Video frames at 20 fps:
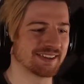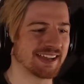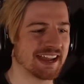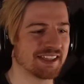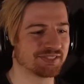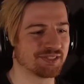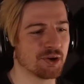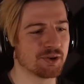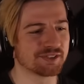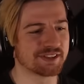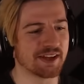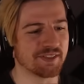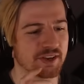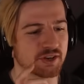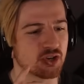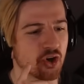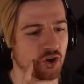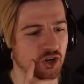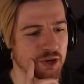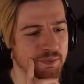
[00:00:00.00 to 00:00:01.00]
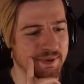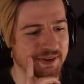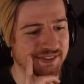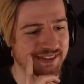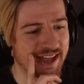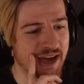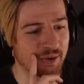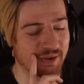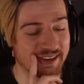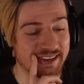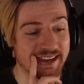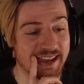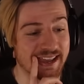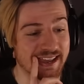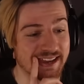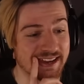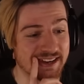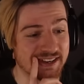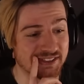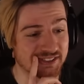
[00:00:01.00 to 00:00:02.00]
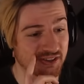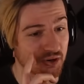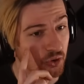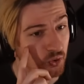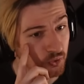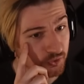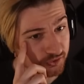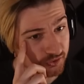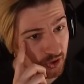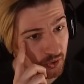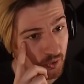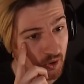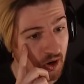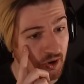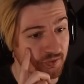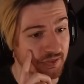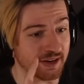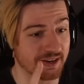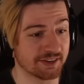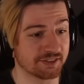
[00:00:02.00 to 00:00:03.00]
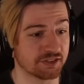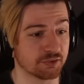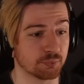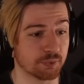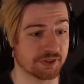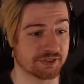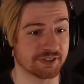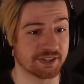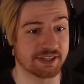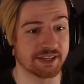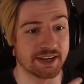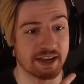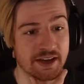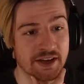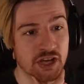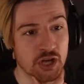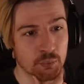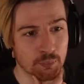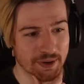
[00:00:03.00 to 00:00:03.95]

Okay, he throws down the documents now. He is also on the list if we see here.